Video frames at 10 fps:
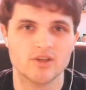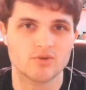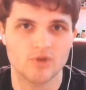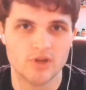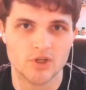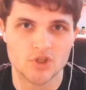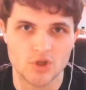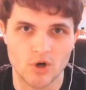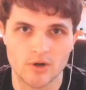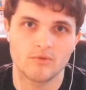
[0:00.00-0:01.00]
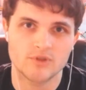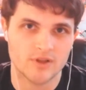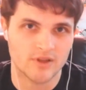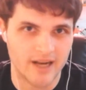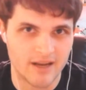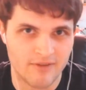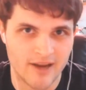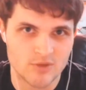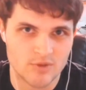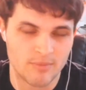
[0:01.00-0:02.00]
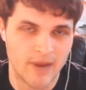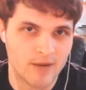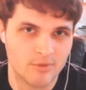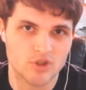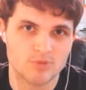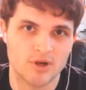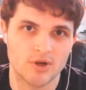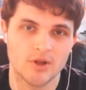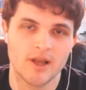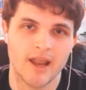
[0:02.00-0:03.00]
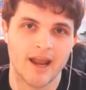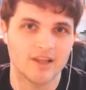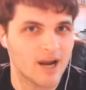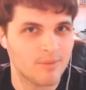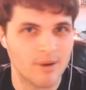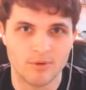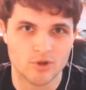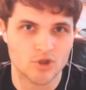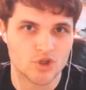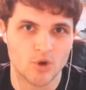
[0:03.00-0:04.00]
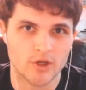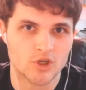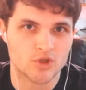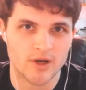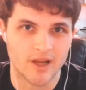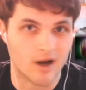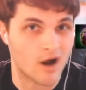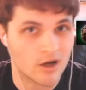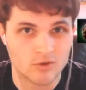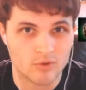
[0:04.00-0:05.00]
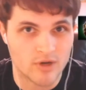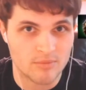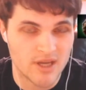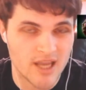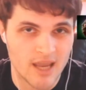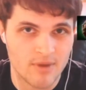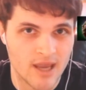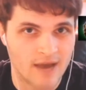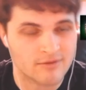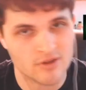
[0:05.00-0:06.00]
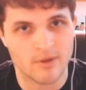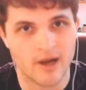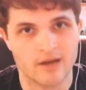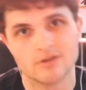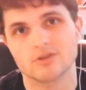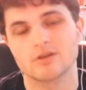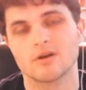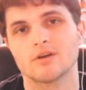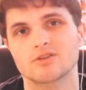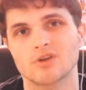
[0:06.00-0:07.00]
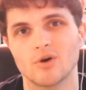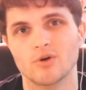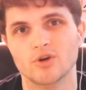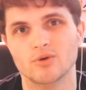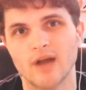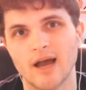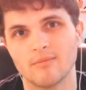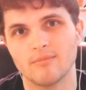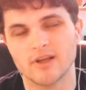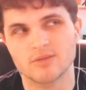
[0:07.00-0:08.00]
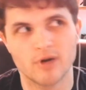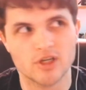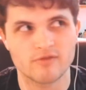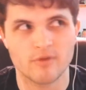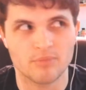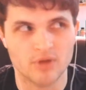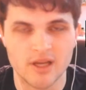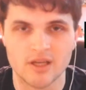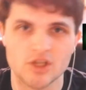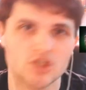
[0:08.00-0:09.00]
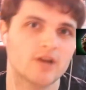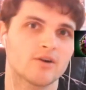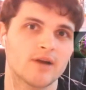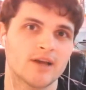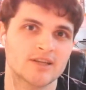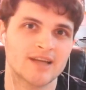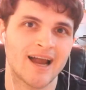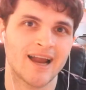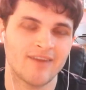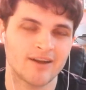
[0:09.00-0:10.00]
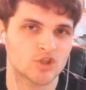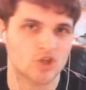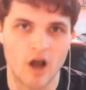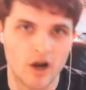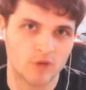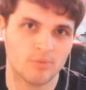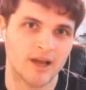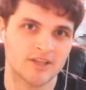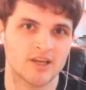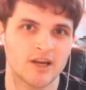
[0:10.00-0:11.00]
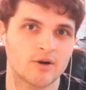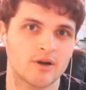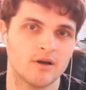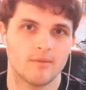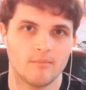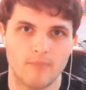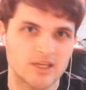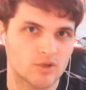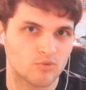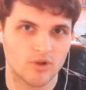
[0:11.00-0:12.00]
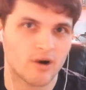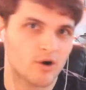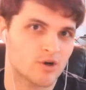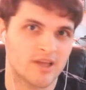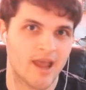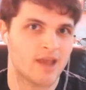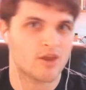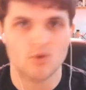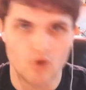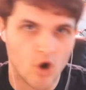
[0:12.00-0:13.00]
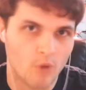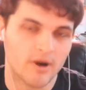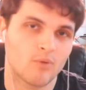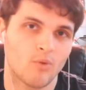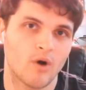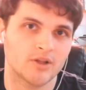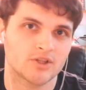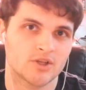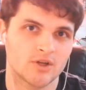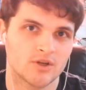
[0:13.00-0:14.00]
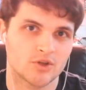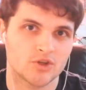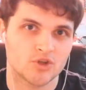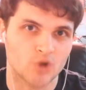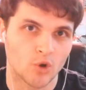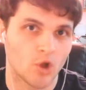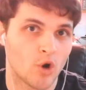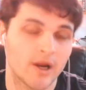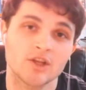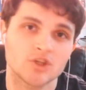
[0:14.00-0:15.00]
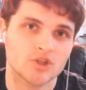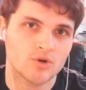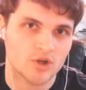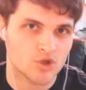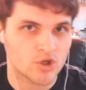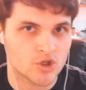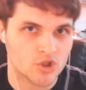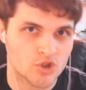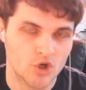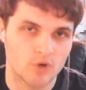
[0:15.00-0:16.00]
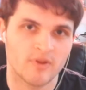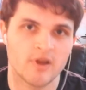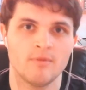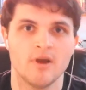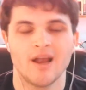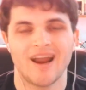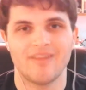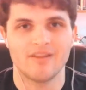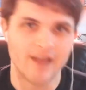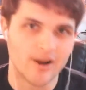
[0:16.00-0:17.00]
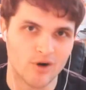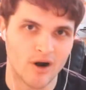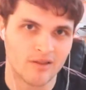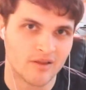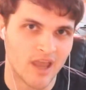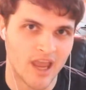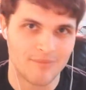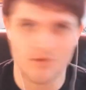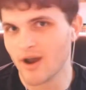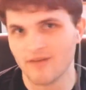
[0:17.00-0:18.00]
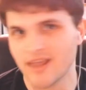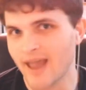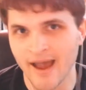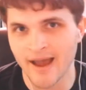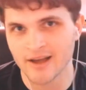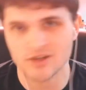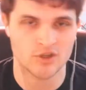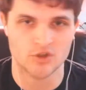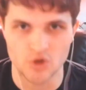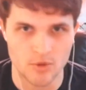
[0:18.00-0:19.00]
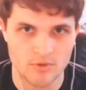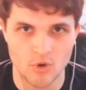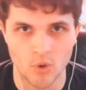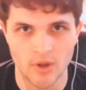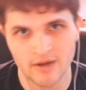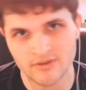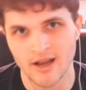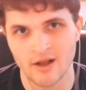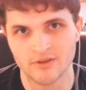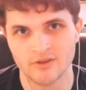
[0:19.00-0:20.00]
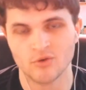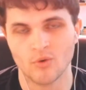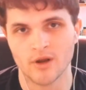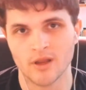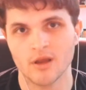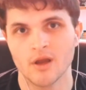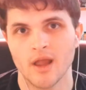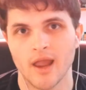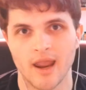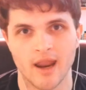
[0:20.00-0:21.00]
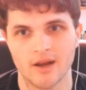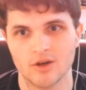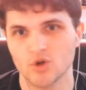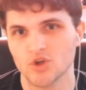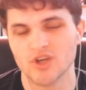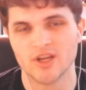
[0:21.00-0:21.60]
a really good start to the laning phase with the Mana Boots build, and a lot of people are just going straight like Octarine BKB after the Midas. So you're not as much of a blink initiator as a guy that just occupies an area, makes it really hard to gank you. Nobody wants to solo against you because you can just doom them. And then later on in the game, you have the Ags, the doom cooldown talent at 20, and you just get